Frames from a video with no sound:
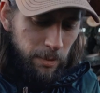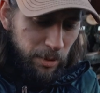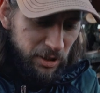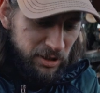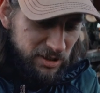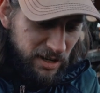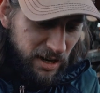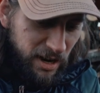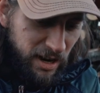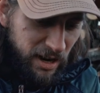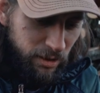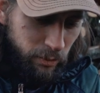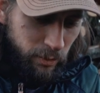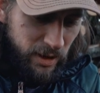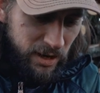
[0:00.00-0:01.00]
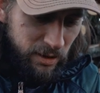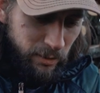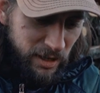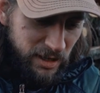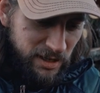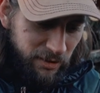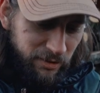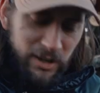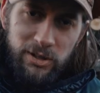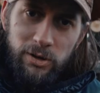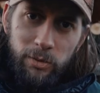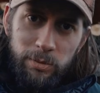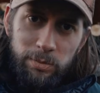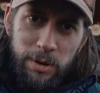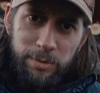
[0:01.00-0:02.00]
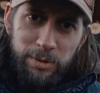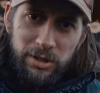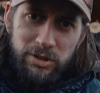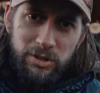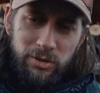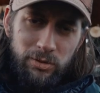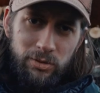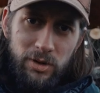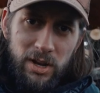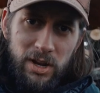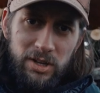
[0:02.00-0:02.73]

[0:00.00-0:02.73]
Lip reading: But we definitely don't want people to